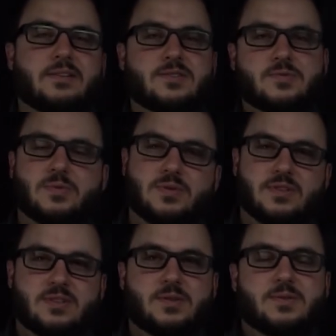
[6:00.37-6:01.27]
this rule
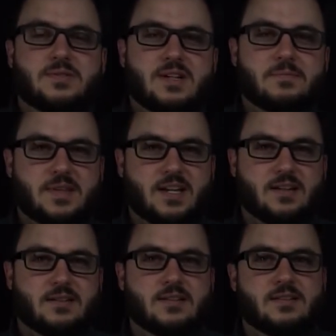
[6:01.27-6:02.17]
to do something